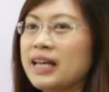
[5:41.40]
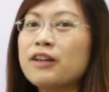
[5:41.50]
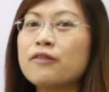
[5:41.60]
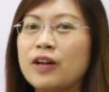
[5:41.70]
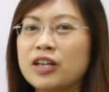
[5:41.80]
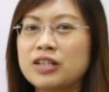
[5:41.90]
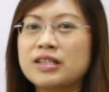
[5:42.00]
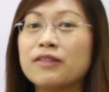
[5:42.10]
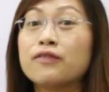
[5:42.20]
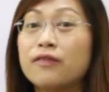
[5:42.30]
the
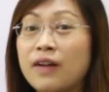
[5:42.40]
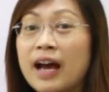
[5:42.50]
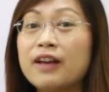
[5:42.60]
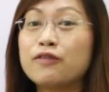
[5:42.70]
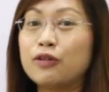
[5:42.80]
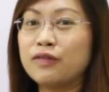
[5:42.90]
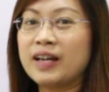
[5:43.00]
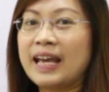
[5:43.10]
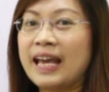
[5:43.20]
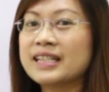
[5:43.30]
fractions of 5
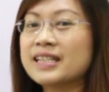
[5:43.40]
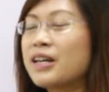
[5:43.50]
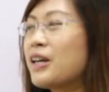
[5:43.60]
over 8.